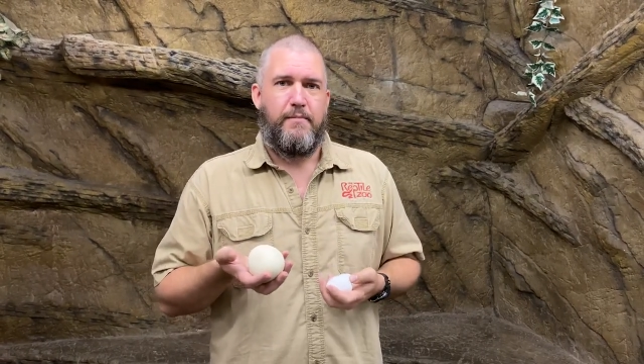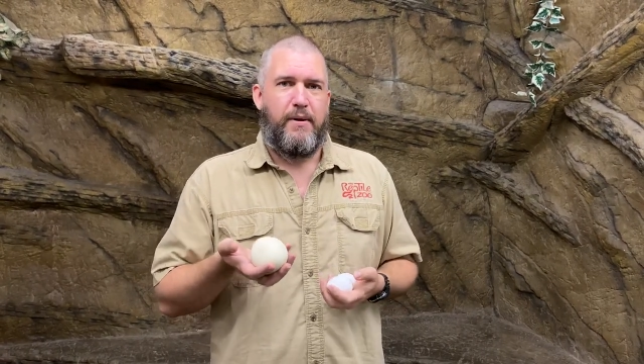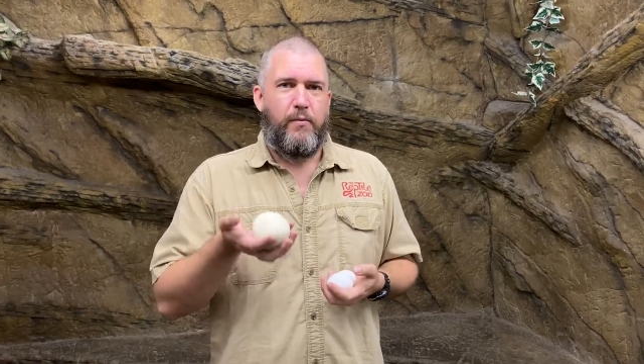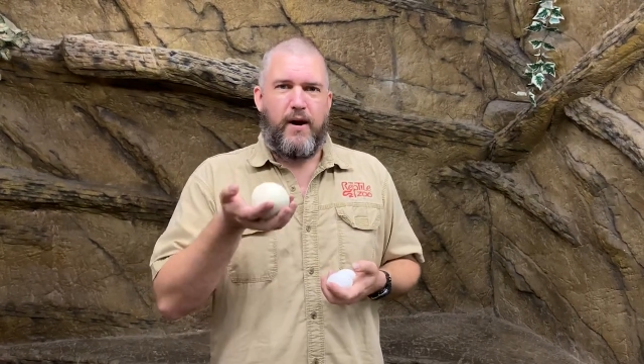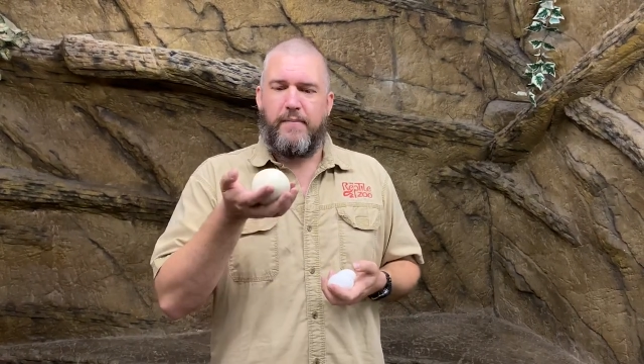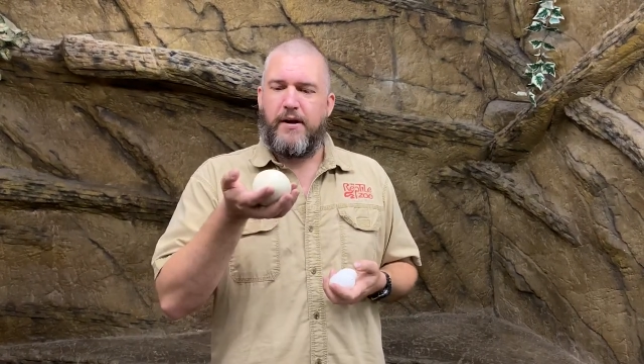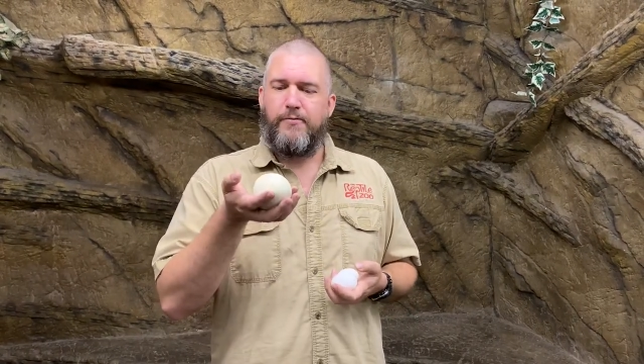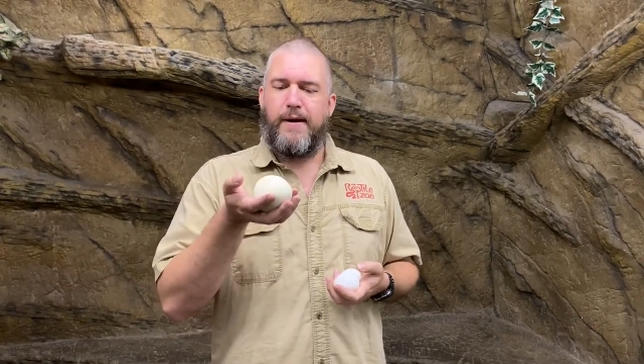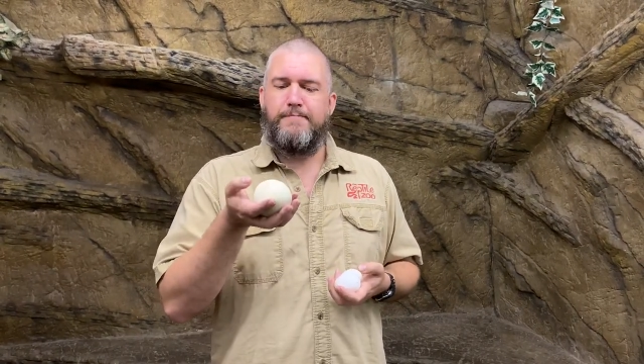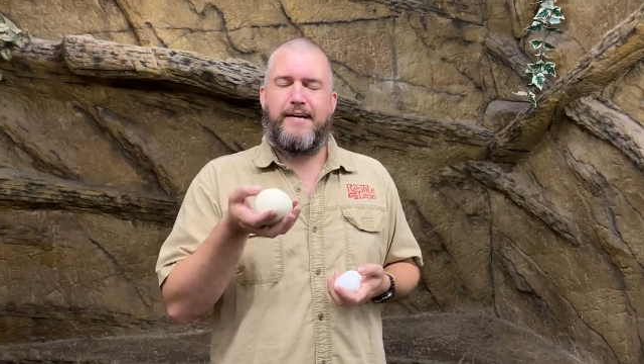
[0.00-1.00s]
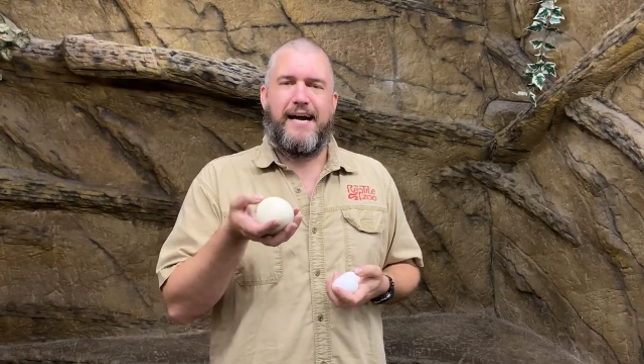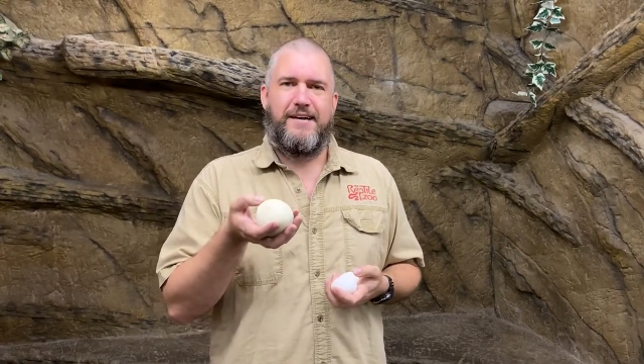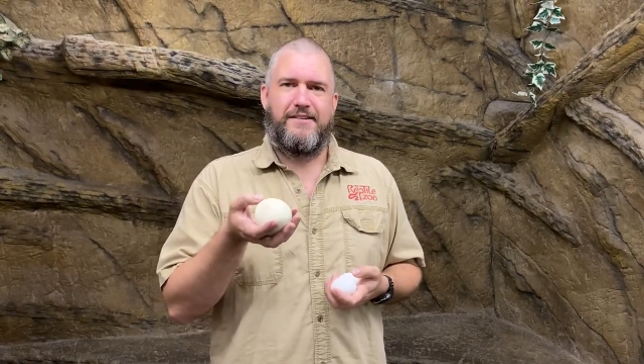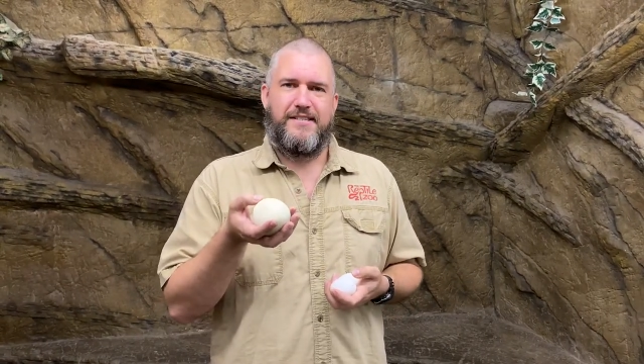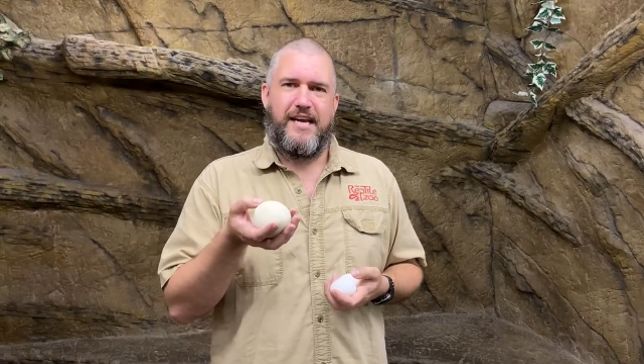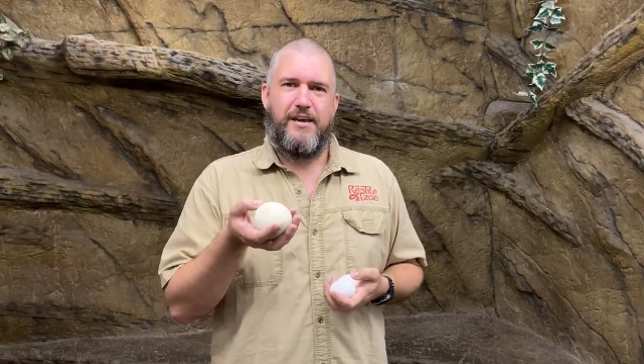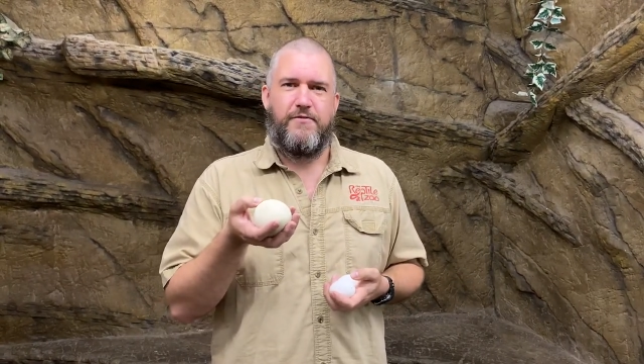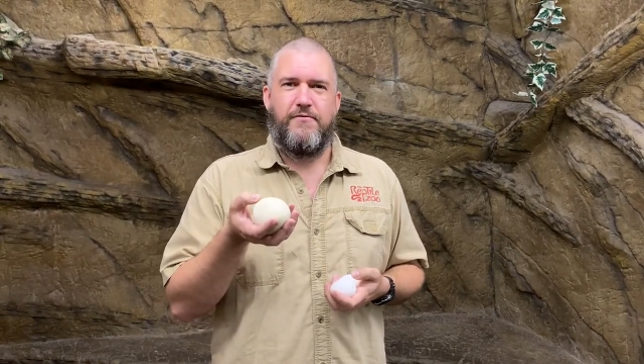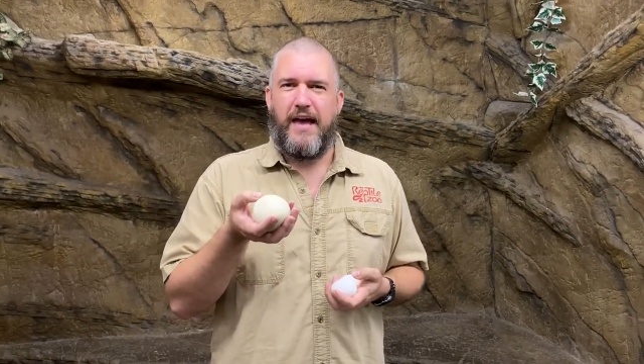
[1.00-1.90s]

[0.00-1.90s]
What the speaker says: But what about a reptile's egg? If you've